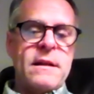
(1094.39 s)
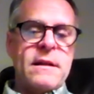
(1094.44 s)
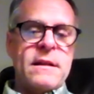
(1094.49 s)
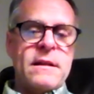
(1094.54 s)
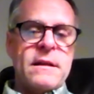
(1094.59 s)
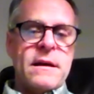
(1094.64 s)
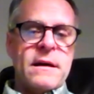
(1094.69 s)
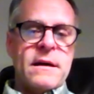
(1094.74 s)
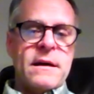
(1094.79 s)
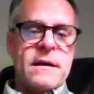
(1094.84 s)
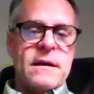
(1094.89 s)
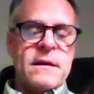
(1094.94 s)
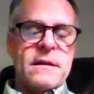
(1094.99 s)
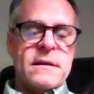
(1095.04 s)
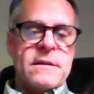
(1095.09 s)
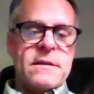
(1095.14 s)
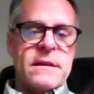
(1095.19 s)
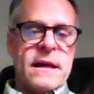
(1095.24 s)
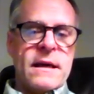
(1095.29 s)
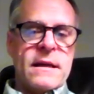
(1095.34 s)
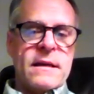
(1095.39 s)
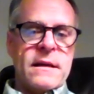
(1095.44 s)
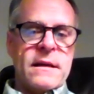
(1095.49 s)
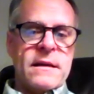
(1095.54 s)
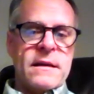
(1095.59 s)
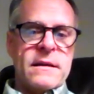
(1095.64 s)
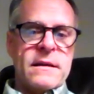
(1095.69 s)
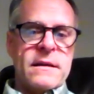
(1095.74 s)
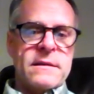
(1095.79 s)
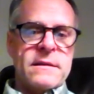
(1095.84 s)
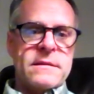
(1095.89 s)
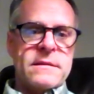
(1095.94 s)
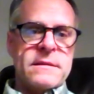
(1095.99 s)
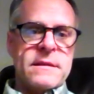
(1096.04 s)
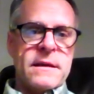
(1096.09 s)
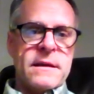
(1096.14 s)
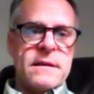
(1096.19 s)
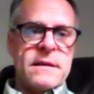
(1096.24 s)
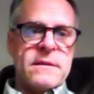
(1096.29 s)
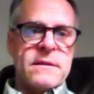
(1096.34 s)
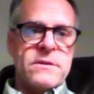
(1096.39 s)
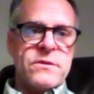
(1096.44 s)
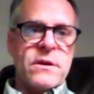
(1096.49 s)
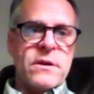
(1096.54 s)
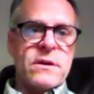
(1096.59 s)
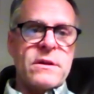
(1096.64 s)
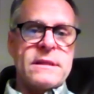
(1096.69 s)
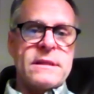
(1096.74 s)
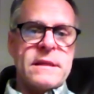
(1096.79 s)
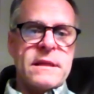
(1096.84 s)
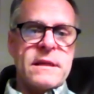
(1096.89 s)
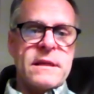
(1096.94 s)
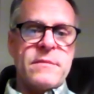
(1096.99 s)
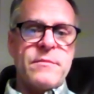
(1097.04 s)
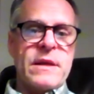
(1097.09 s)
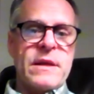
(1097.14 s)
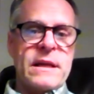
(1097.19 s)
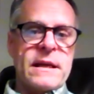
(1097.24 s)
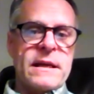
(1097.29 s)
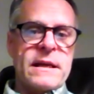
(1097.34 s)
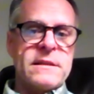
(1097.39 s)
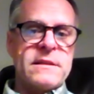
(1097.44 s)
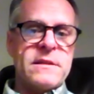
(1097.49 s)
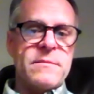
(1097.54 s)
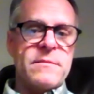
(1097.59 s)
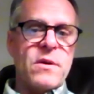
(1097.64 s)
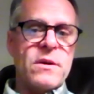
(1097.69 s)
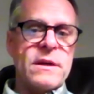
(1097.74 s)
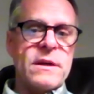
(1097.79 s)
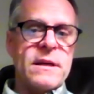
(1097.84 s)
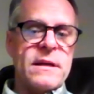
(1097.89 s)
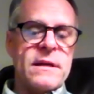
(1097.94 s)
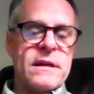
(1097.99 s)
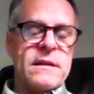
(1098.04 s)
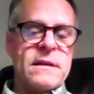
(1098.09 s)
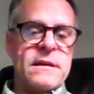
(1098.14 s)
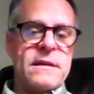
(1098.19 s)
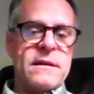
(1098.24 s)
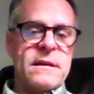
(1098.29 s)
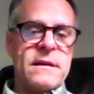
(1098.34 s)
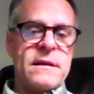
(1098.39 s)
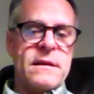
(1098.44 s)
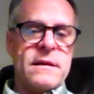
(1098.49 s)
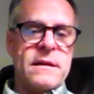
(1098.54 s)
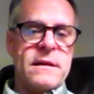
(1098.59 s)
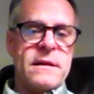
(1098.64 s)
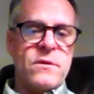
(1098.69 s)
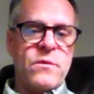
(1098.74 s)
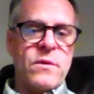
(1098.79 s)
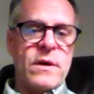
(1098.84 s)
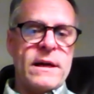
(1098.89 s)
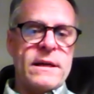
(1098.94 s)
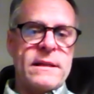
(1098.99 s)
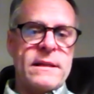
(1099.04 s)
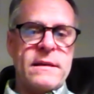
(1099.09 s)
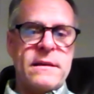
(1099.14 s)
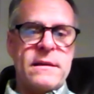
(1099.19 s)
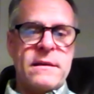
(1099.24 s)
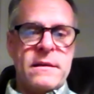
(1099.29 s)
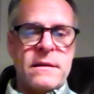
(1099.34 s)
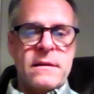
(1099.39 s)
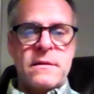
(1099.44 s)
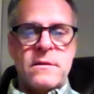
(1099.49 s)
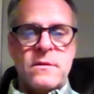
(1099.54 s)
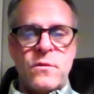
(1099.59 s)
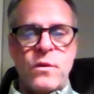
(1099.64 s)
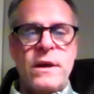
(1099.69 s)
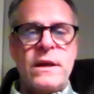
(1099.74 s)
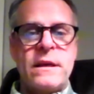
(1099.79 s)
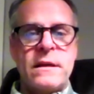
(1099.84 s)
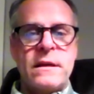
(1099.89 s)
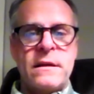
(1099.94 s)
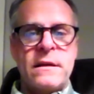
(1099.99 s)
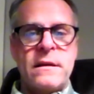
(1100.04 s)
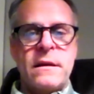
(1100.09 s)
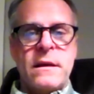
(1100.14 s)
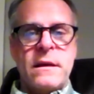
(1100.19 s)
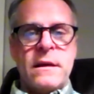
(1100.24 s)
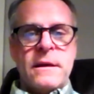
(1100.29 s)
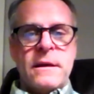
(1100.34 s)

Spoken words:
that is struggling to compete against the market in a way that we can